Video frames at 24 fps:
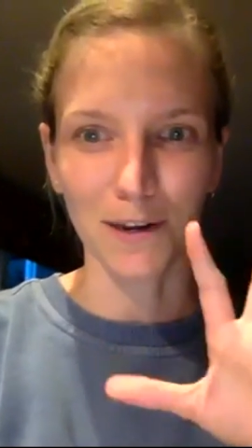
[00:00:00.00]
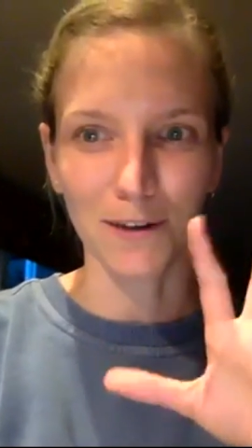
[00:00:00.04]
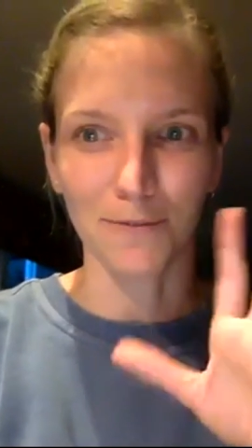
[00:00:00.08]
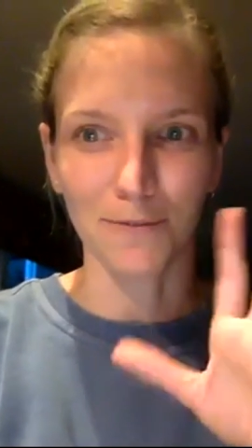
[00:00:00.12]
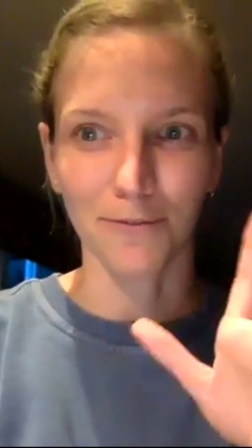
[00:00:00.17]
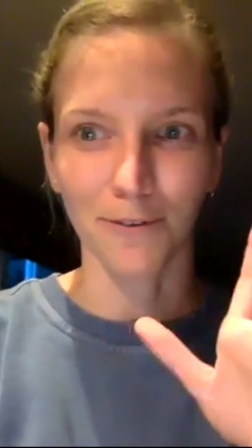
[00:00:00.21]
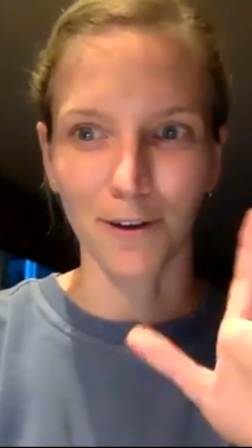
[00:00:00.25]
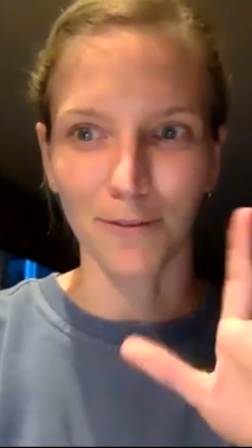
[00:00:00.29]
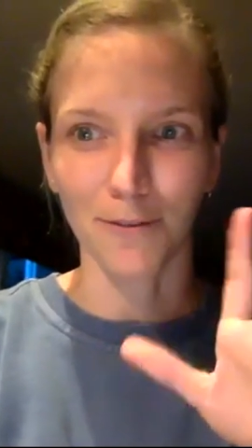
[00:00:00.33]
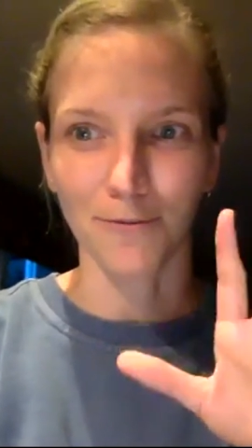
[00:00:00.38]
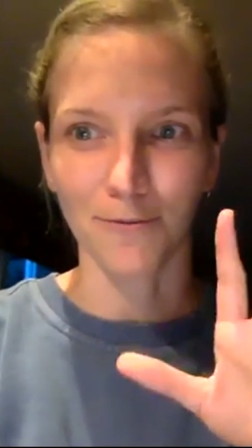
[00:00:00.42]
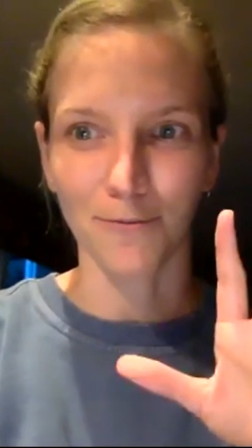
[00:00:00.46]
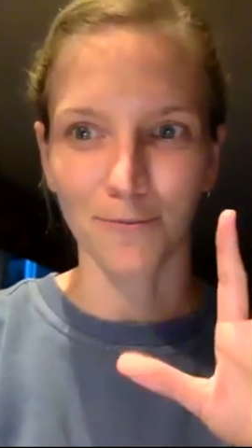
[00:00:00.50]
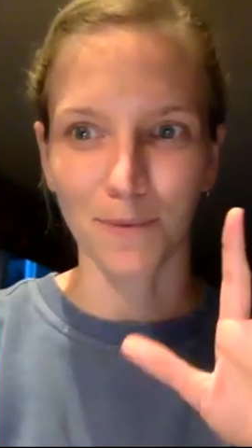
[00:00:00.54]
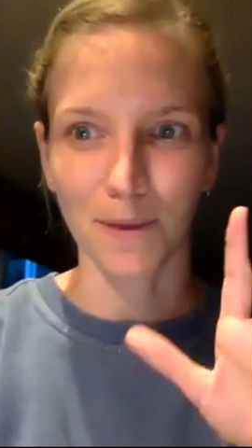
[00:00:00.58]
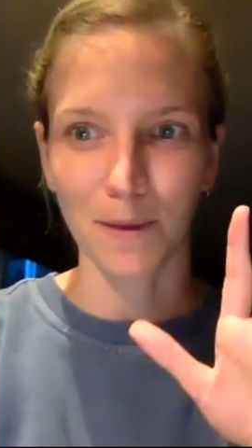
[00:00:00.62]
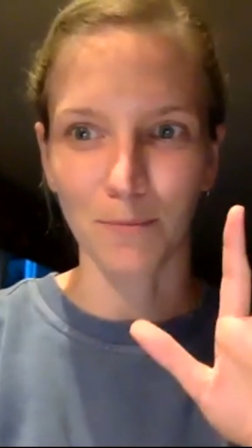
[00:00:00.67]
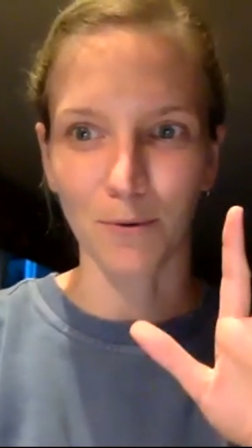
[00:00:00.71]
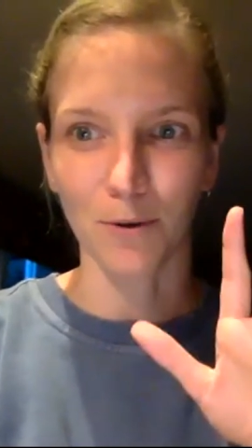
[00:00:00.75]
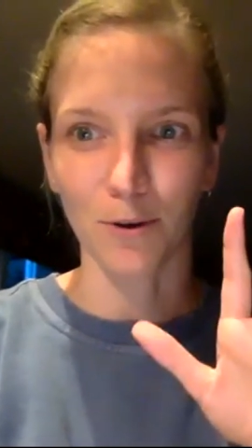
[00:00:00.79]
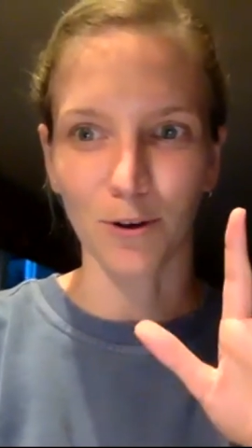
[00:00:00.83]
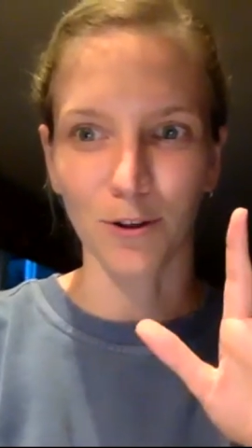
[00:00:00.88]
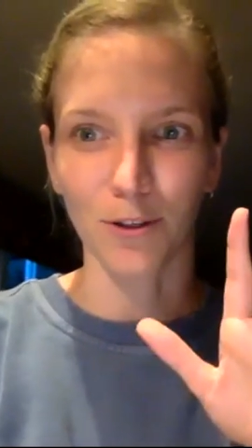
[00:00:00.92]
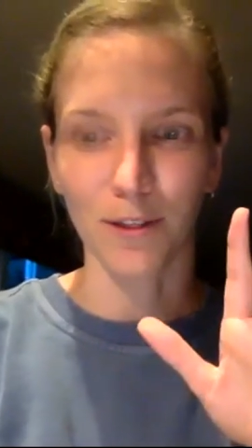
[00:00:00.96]
of
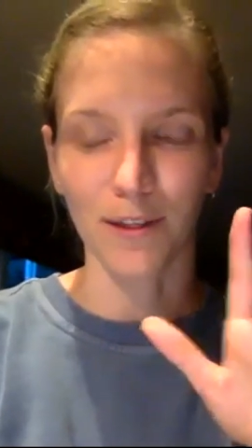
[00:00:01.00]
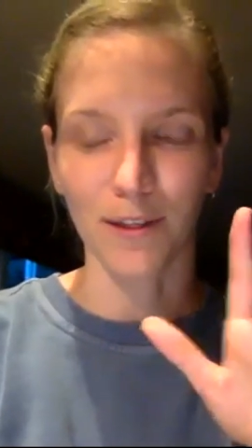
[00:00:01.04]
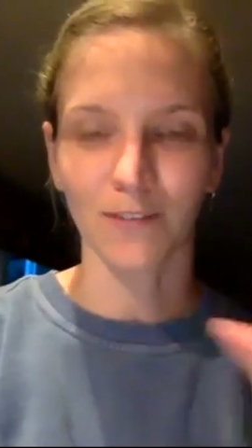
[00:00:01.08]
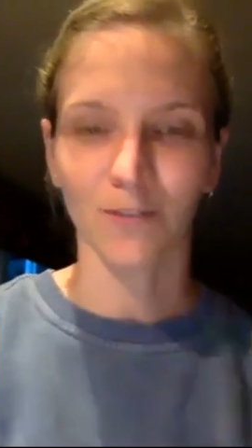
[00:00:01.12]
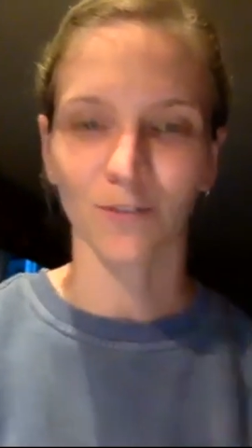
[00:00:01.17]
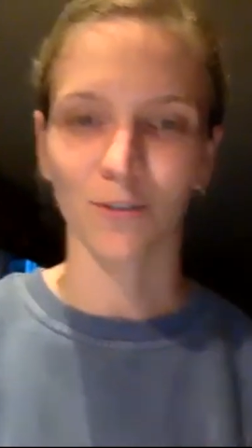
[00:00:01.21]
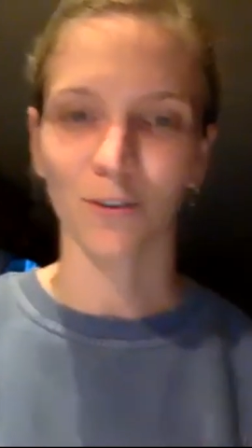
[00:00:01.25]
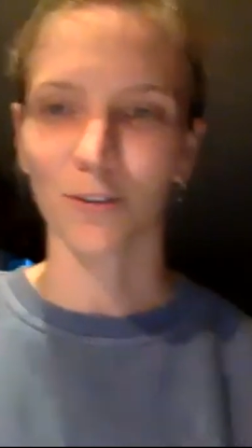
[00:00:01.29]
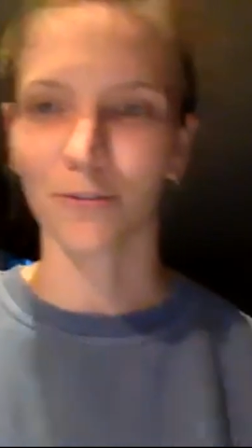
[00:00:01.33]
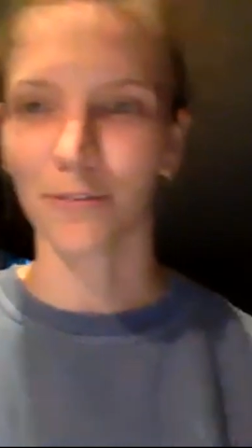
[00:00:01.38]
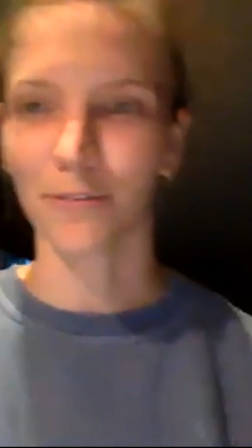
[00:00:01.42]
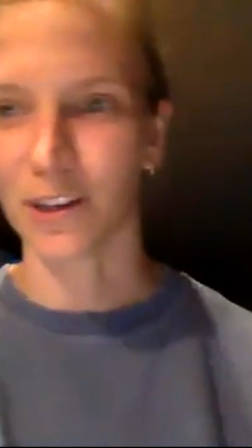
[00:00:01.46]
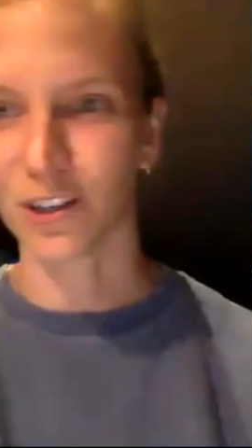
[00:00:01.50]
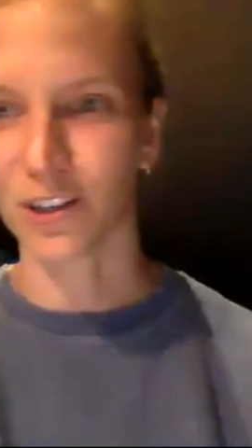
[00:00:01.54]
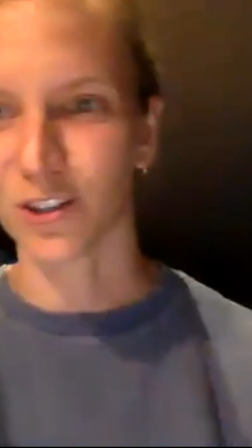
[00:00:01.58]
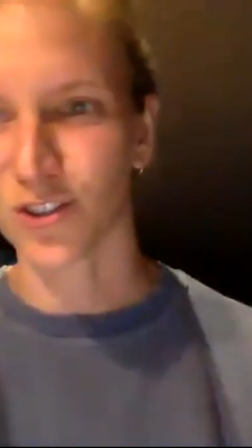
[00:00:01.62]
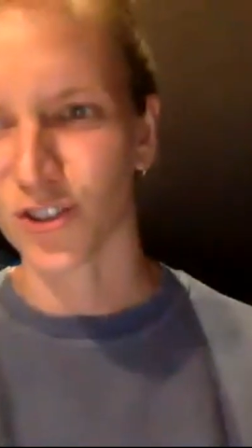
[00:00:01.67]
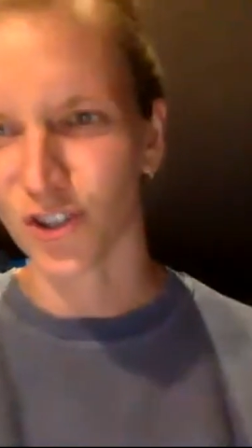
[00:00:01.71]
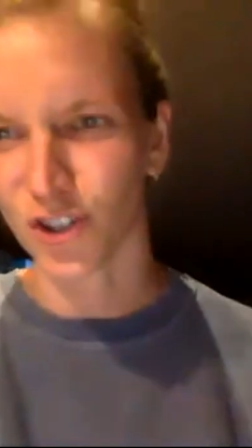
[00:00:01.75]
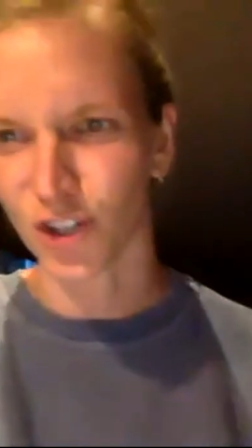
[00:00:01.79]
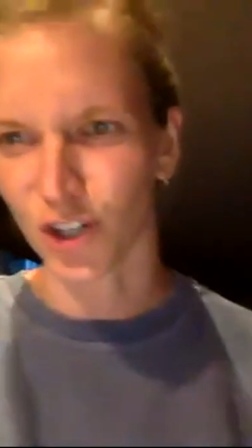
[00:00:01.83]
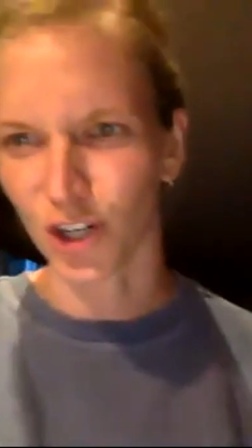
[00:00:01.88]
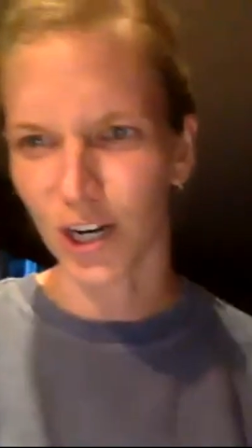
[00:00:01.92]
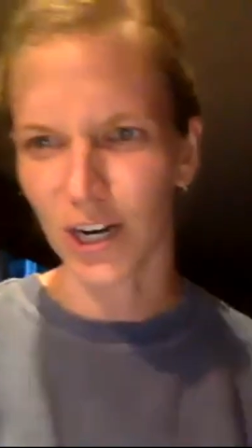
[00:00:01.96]
people like sort of like
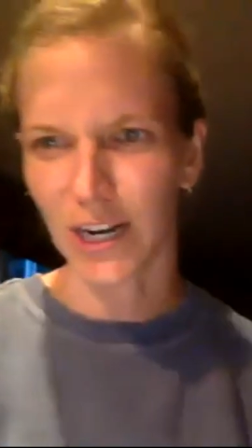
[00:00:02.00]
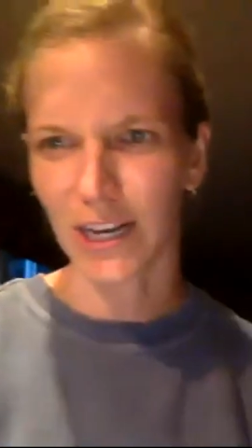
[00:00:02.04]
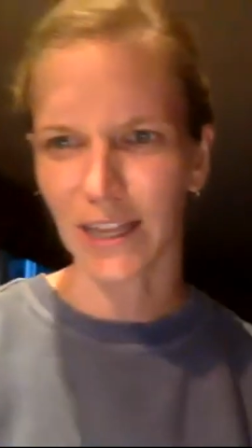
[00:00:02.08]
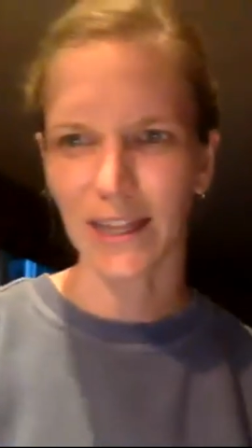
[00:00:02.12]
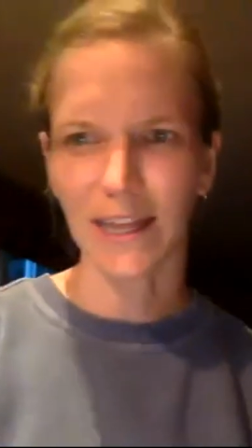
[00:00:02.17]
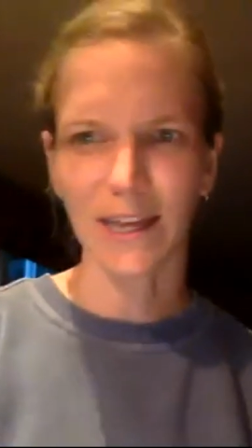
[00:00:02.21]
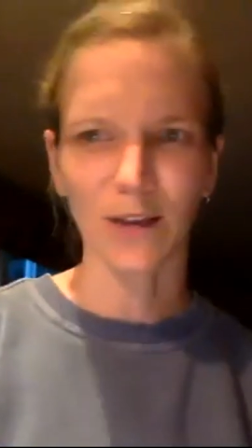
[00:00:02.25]
stirring,